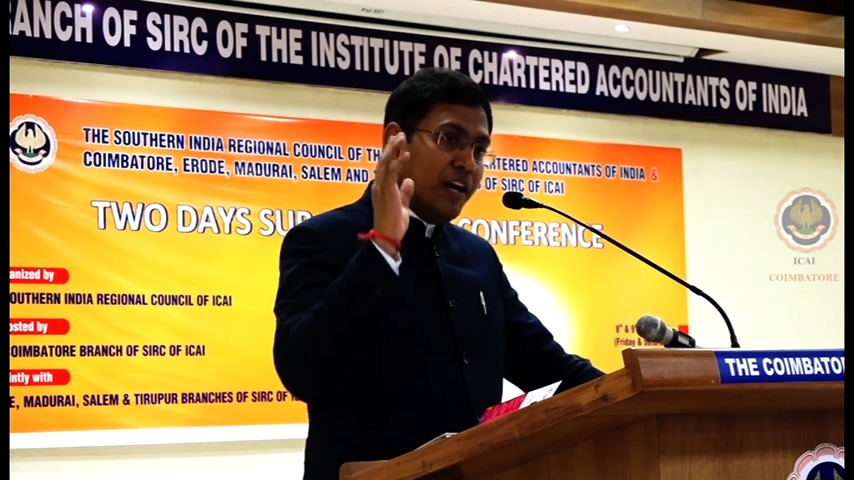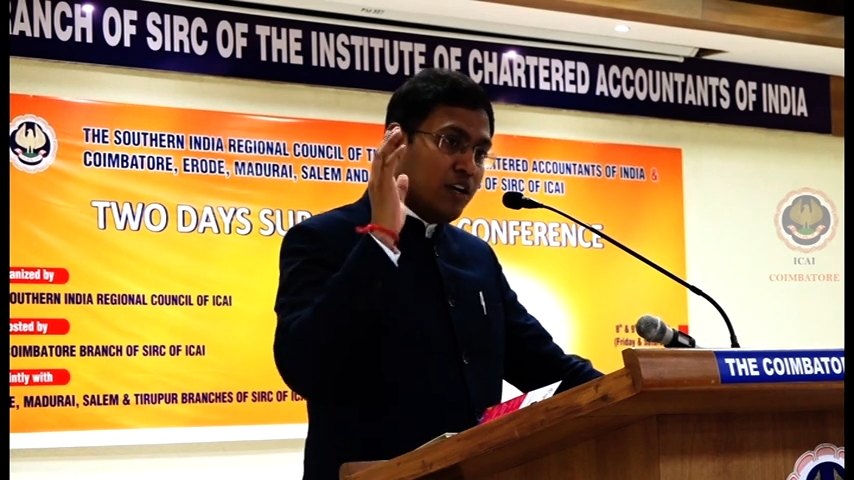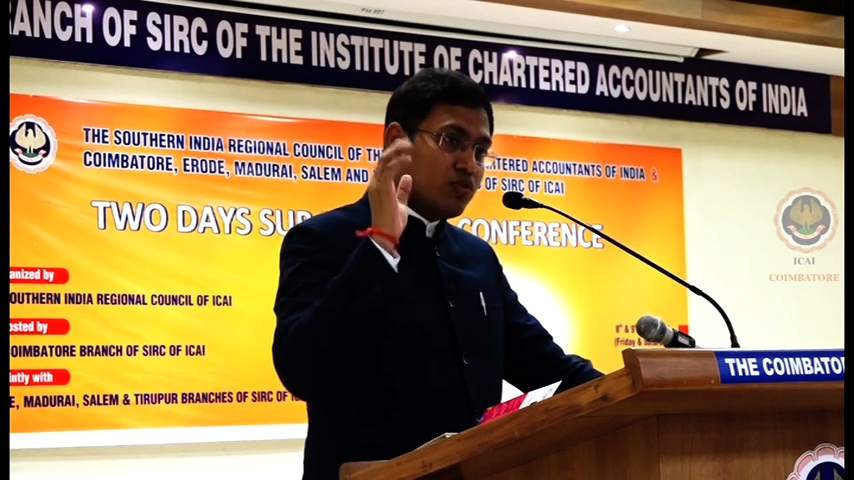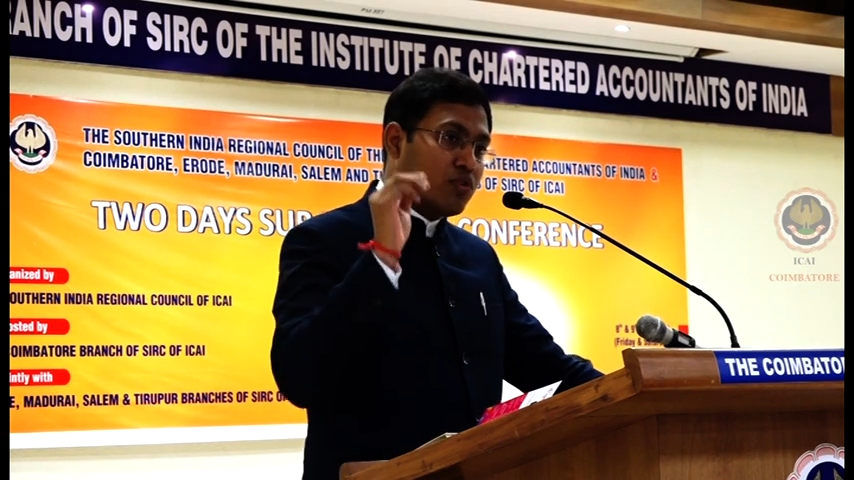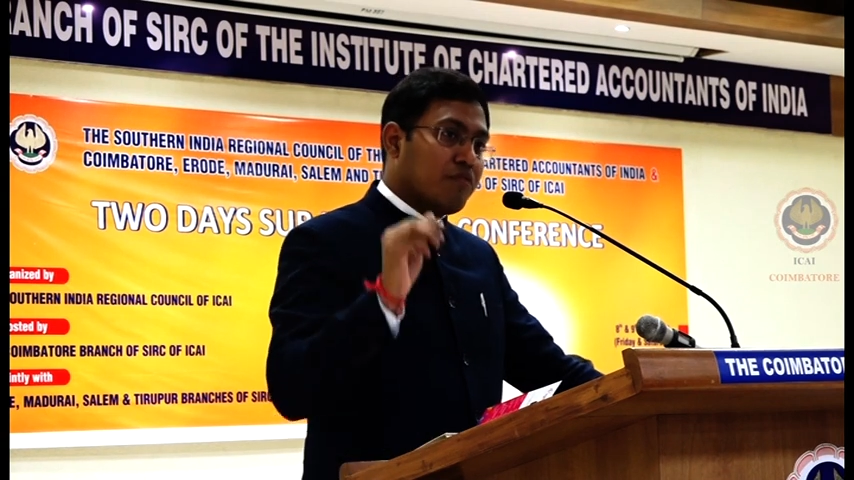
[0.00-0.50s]

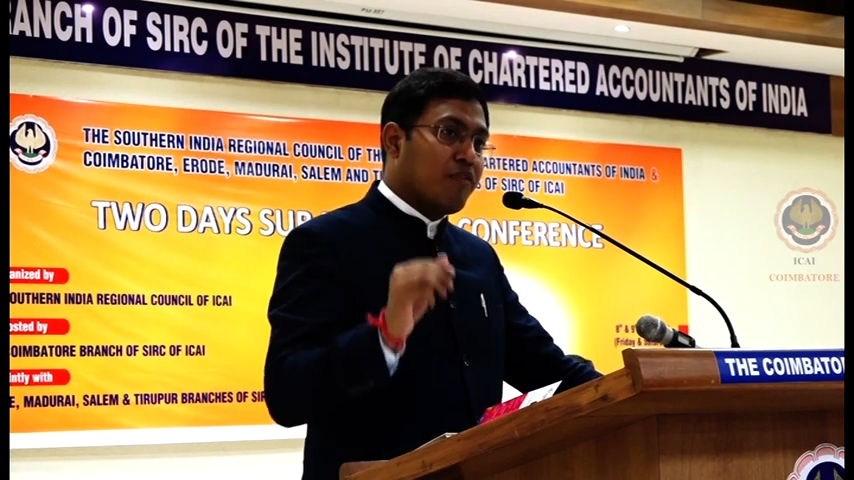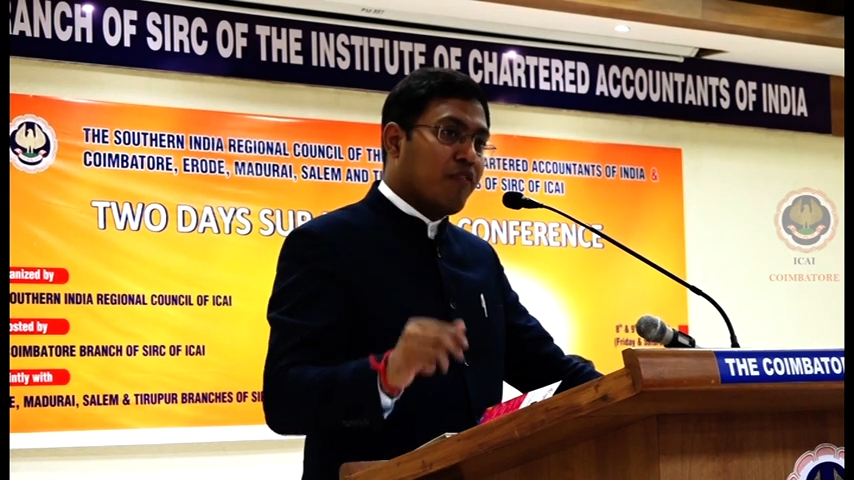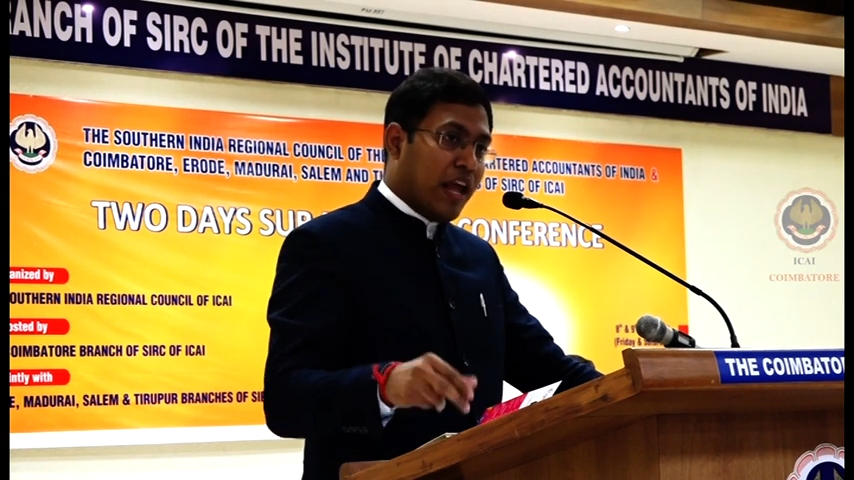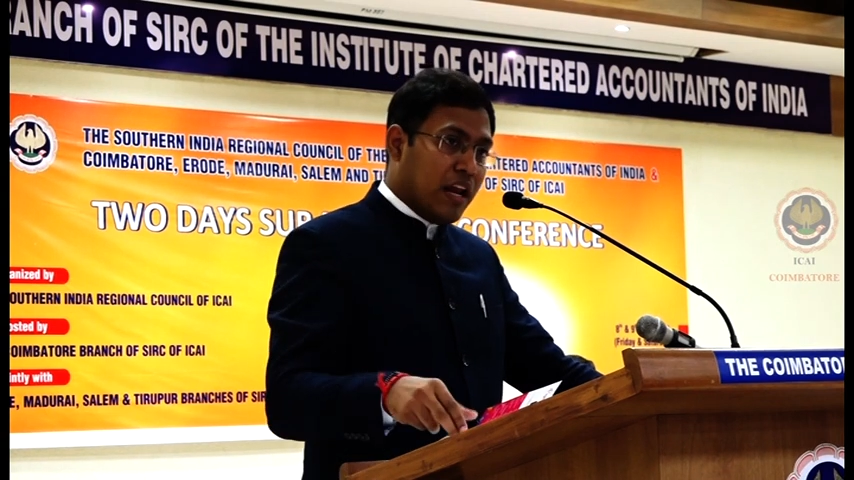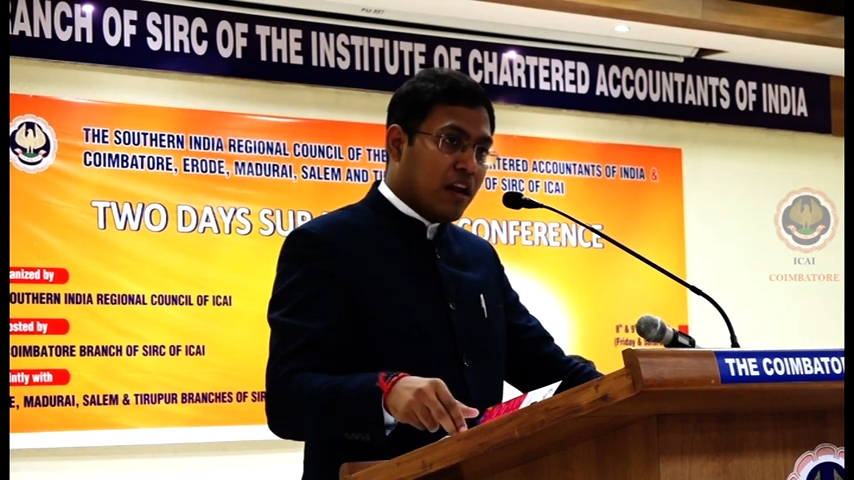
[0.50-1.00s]
in
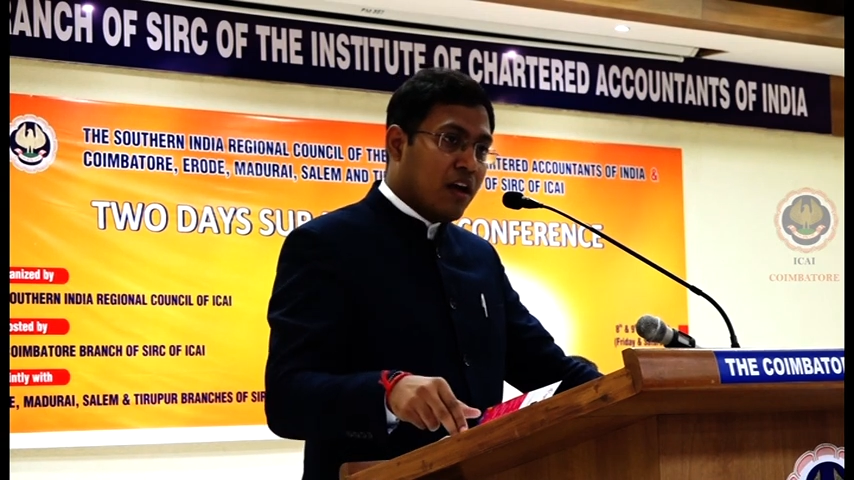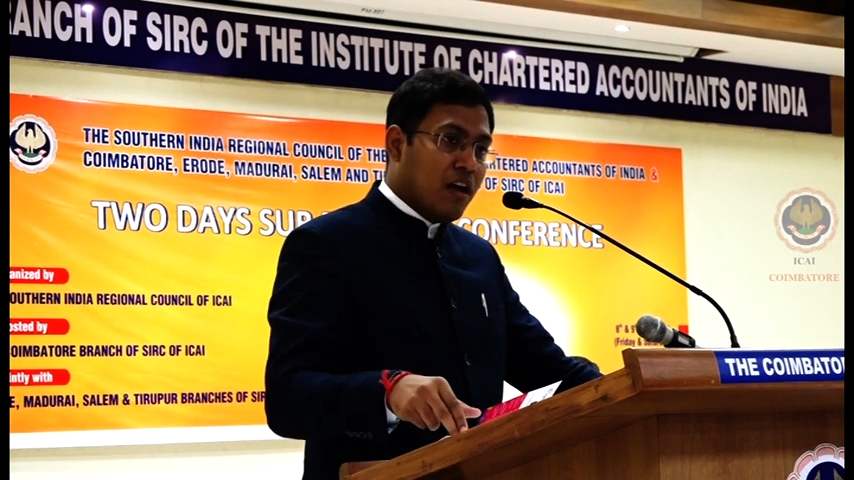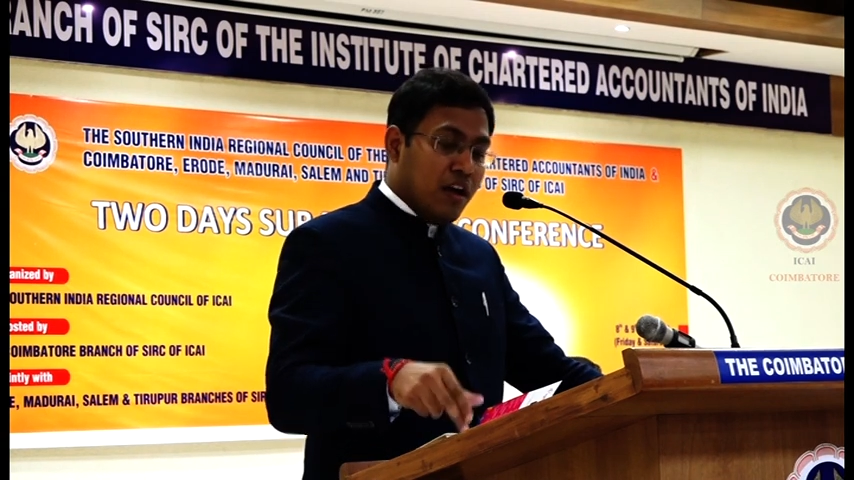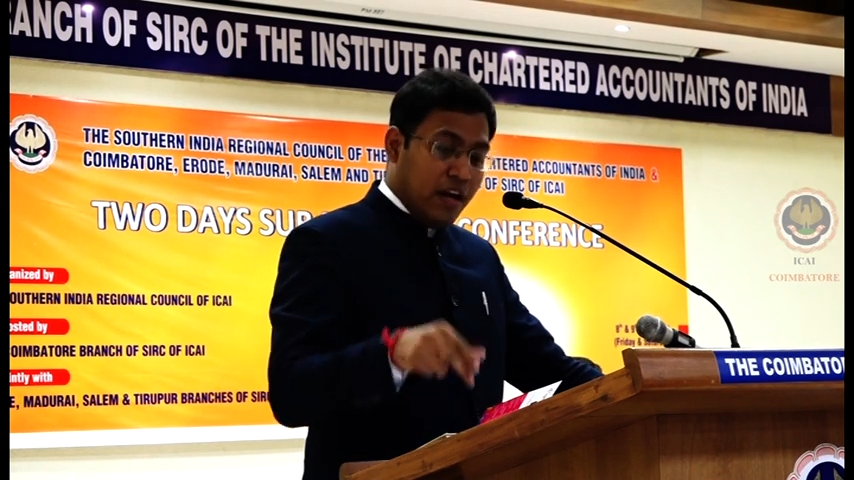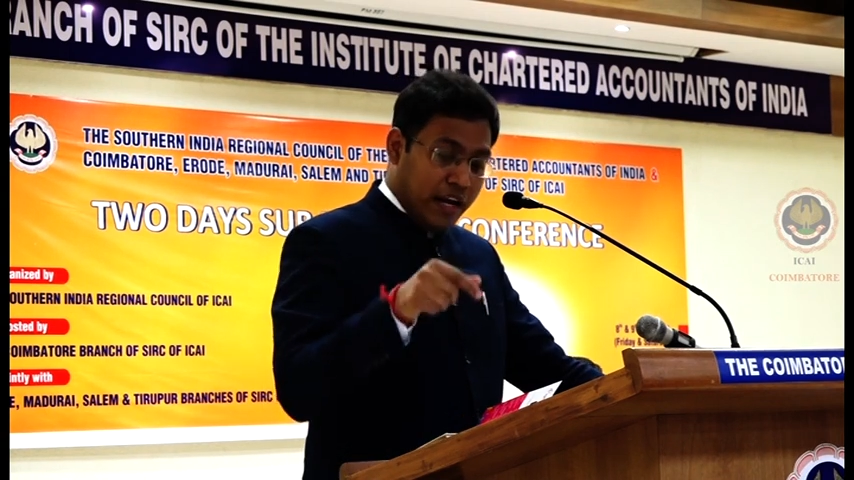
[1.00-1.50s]
2015.